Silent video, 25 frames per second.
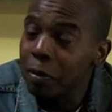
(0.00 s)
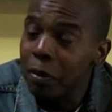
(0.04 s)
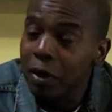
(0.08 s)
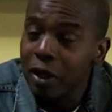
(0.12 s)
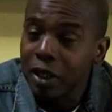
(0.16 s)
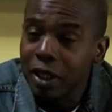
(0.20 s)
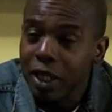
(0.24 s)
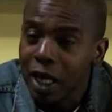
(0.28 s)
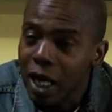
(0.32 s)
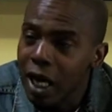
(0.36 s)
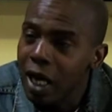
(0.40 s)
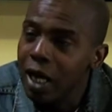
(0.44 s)

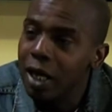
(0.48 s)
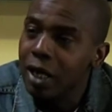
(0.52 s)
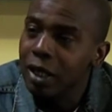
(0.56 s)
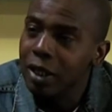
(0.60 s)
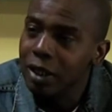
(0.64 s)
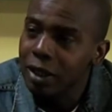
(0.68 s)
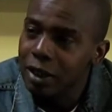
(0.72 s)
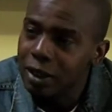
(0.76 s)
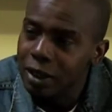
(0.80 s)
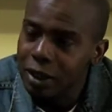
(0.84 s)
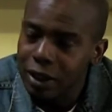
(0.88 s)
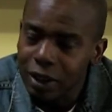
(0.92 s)
But
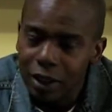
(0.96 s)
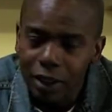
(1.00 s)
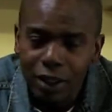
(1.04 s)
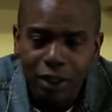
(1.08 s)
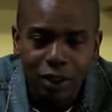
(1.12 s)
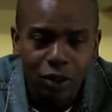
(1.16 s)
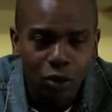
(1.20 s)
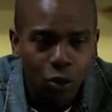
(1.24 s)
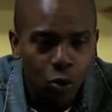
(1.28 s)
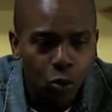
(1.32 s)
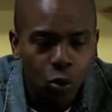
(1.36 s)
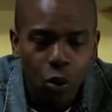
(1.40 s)
yeah,
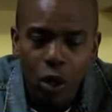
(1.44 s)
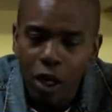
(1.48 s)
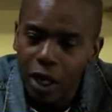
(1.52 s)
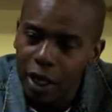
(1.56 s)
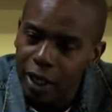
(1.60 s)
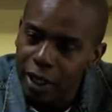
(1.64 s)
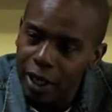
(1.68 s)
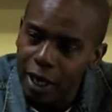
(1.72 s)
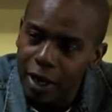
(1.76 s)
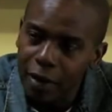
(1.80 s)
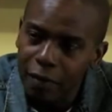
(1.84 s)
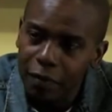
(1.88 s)
it's all
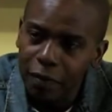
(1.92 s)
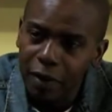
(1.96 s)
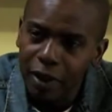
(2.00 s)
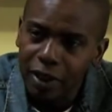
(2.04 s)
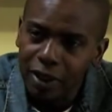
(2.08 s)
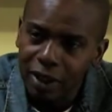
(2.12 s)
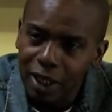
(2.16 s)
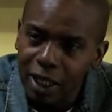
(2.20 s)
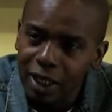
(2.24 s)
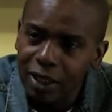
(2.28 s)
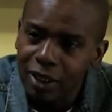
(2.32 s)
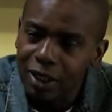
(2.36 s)
working out
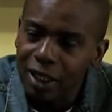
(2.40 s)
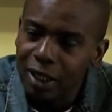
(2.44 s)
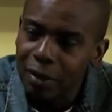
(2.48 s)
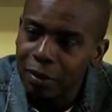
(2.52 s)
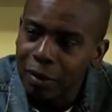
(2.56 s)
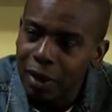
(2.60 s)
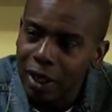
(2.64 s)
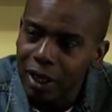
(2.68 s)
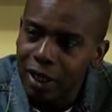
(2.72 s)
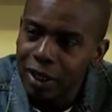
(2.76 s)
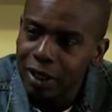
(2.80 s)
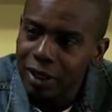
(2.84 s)
fantastic,
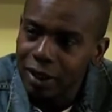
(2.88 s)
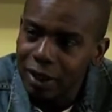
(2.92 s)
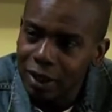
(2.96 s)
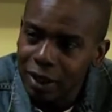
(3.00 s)
man.